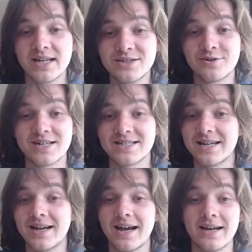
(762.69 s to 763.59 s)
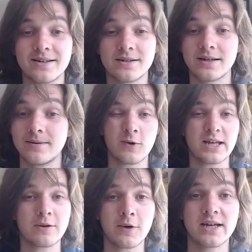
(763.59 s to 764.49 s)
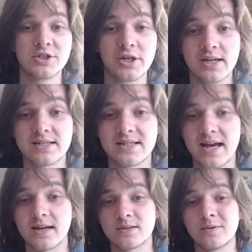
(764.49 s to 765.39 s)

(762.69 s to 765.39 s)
interesting and really quite ingenious text,